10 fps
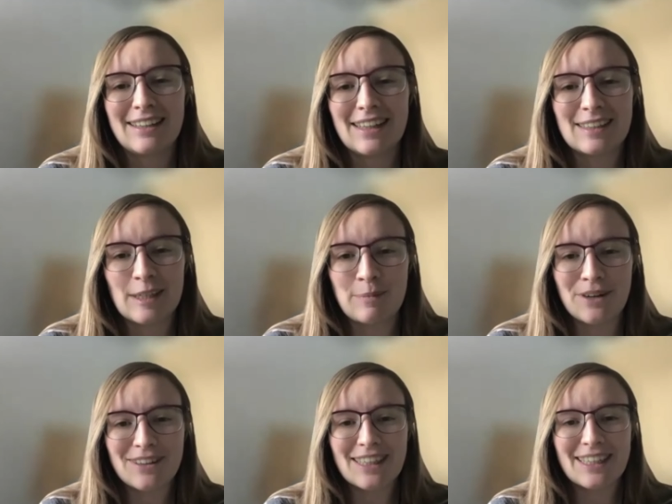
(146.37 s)
that
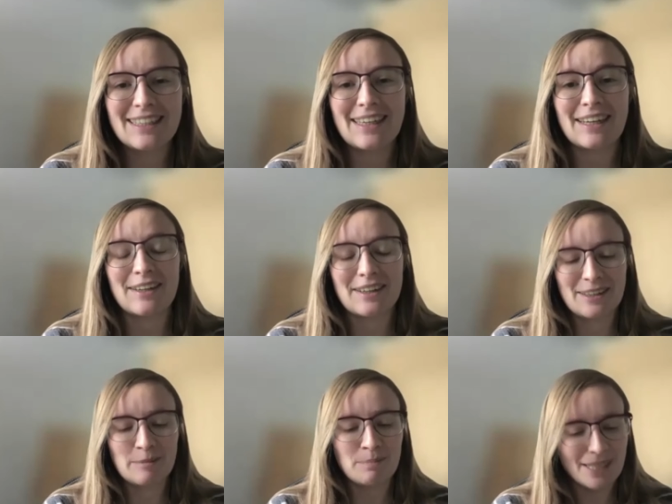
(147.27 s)
apparently their
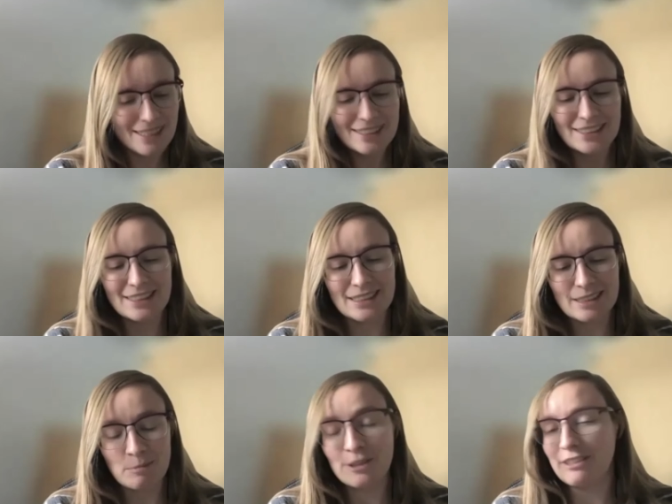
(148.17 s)
penis is
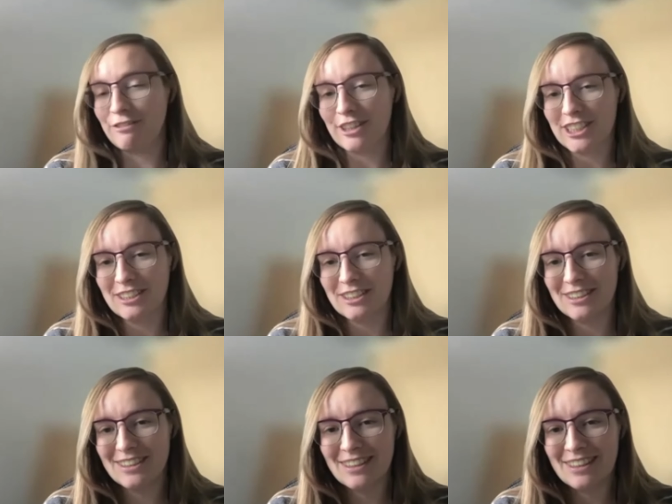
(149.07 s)

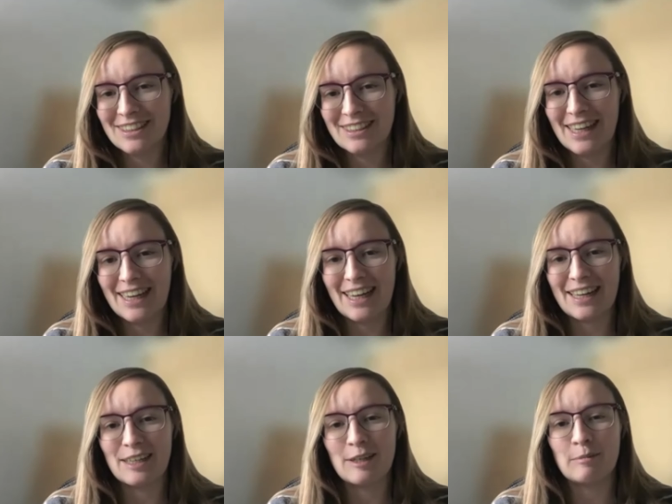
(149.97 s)
multifunctional. They
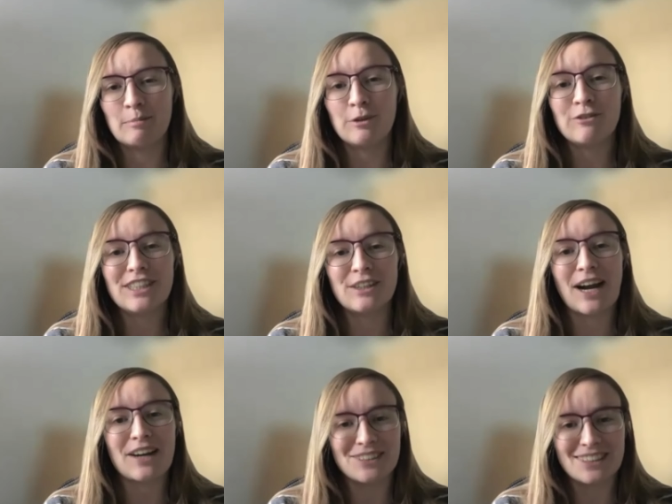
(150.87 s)
can move it
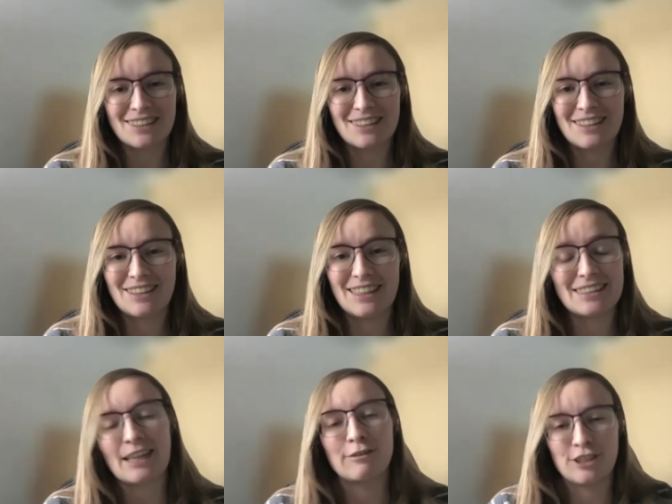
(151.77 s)
around
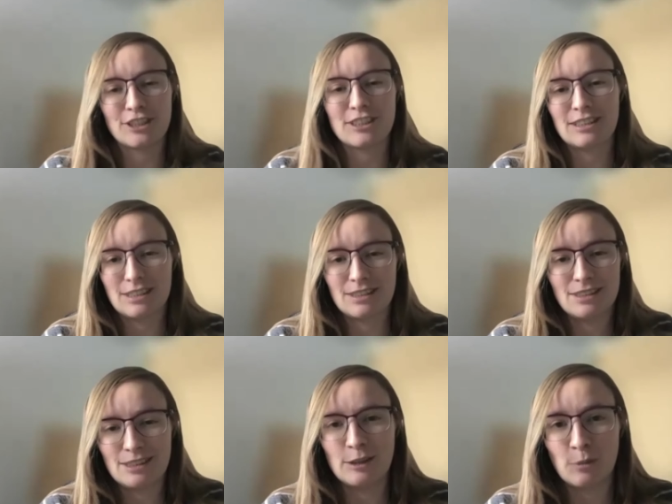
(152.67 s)
instead of just
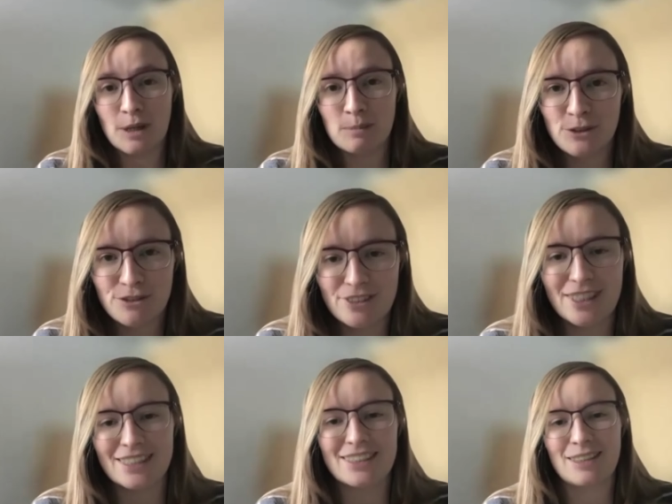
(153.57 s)
the one move
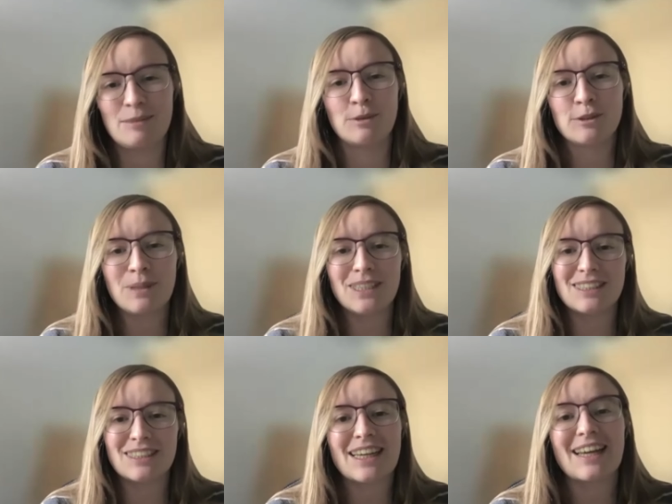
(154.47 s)
that most
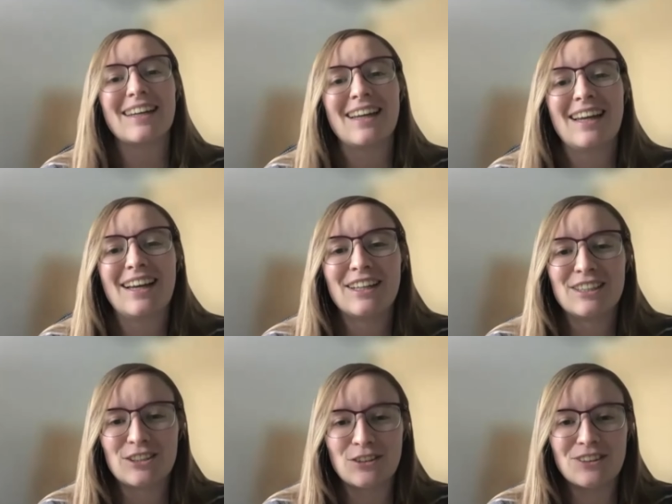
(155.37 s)
penises can.
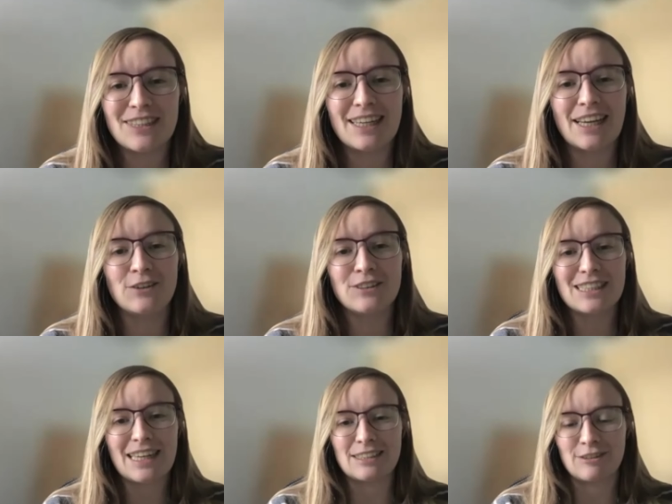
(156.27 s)
So they can use
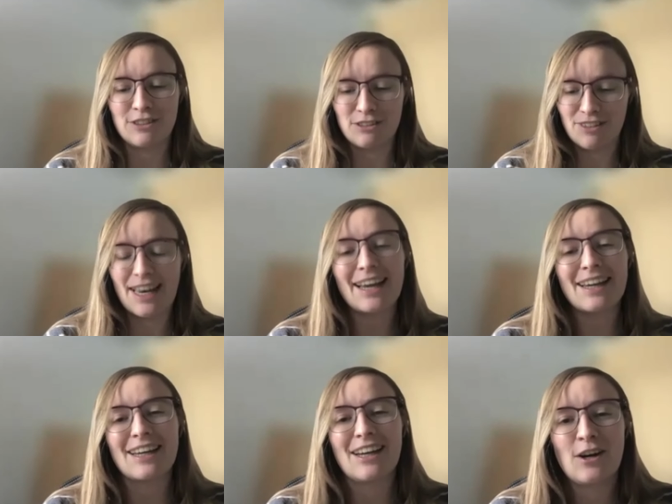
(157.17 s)
it as a fifth
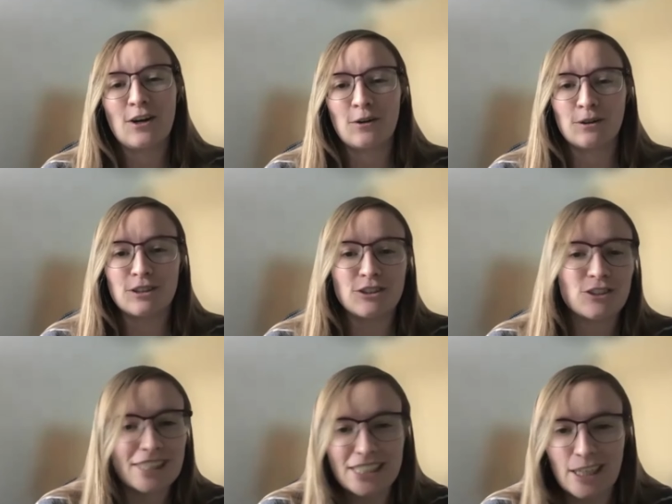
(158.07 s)
leg, or to
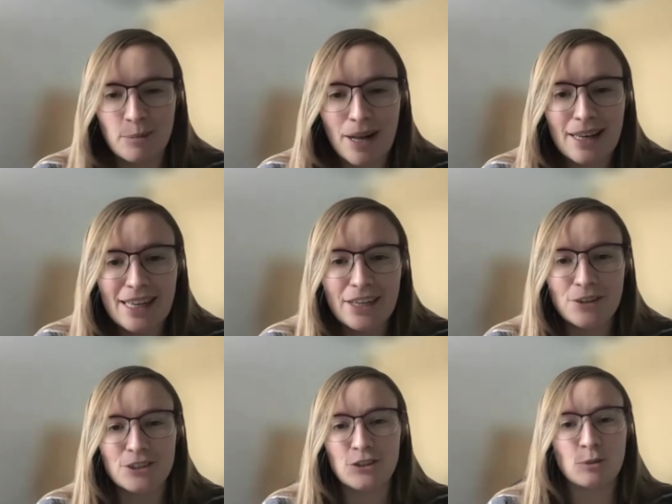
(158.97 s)
scratch their belly,
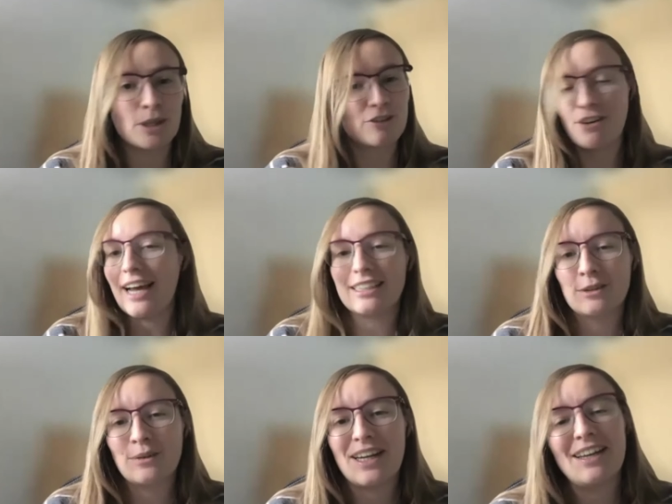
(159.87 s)
or to swat flies
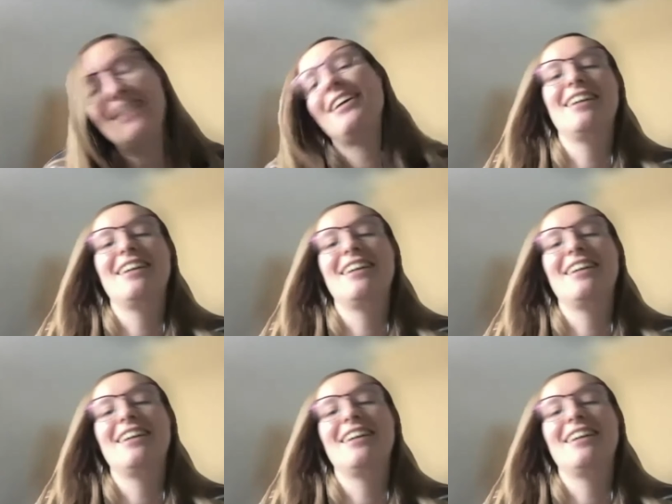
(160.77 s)
away.